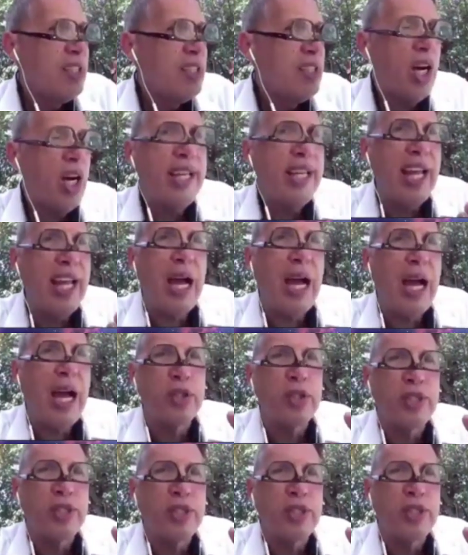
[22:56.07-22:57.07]
Johnny
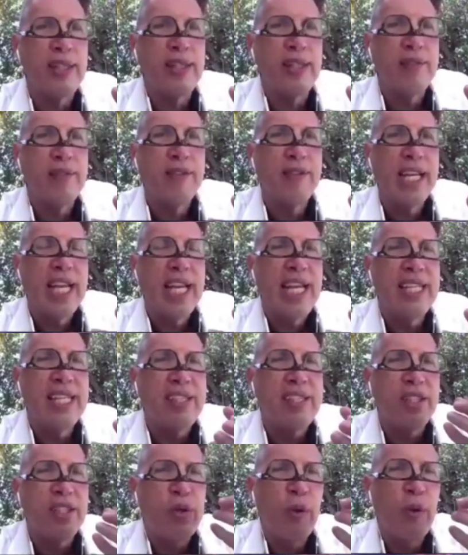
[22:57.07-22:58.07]
Appleseed
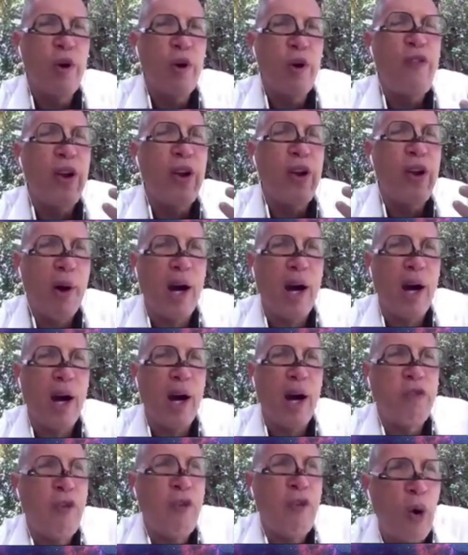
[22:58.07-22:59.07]
is a terrific
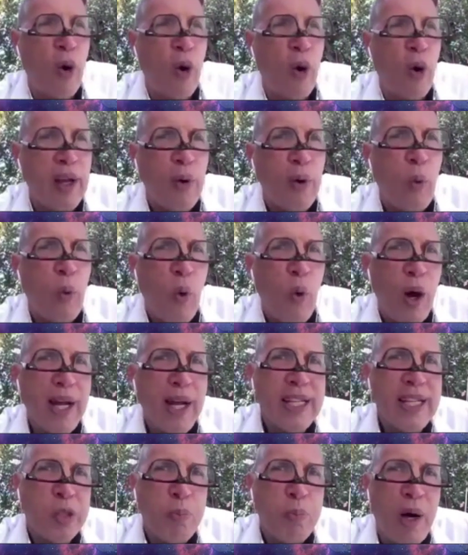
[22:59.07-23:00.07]
model for
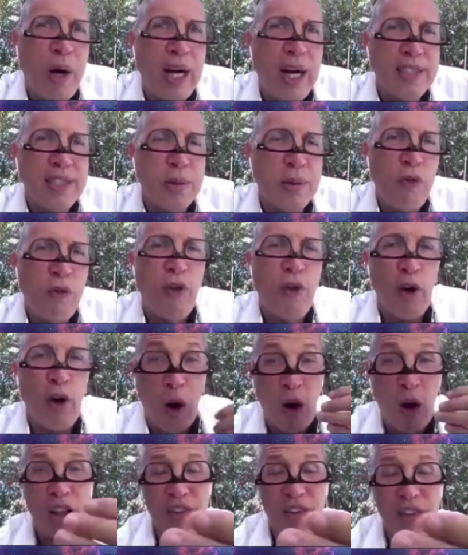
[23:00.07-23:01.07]
what is possible for
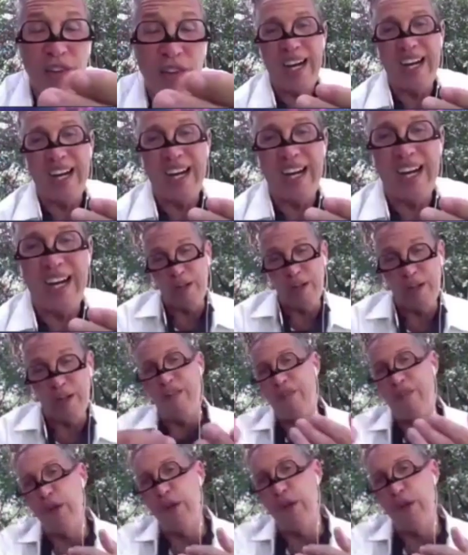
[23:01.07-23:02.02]
all of us here in the